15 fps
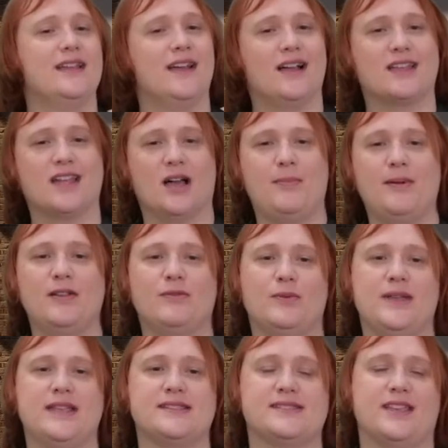A couple of
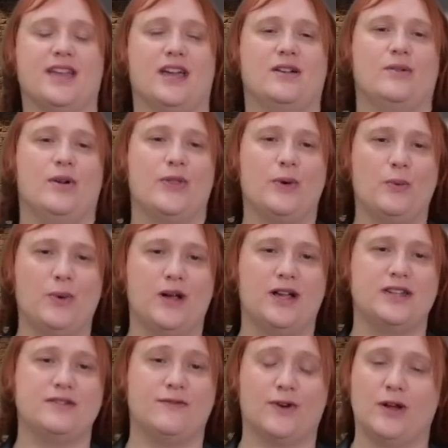weeks ago, the
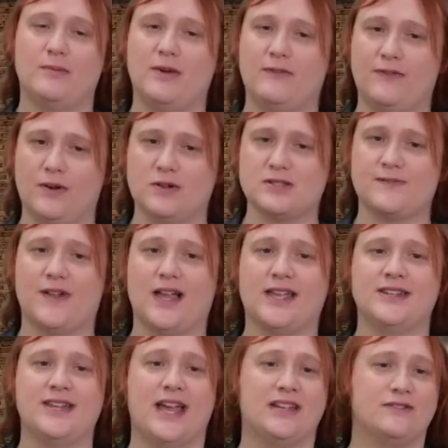word from
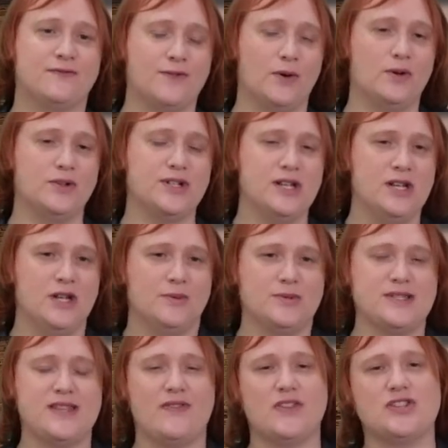Volkswagen and Ford
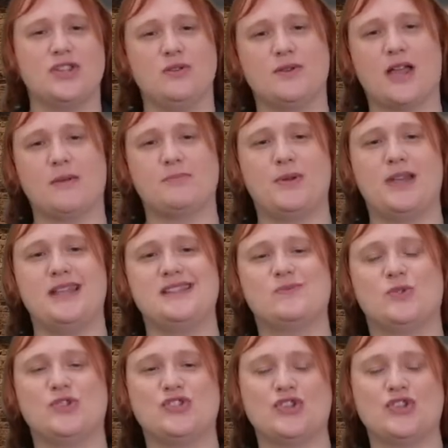was that the two companies would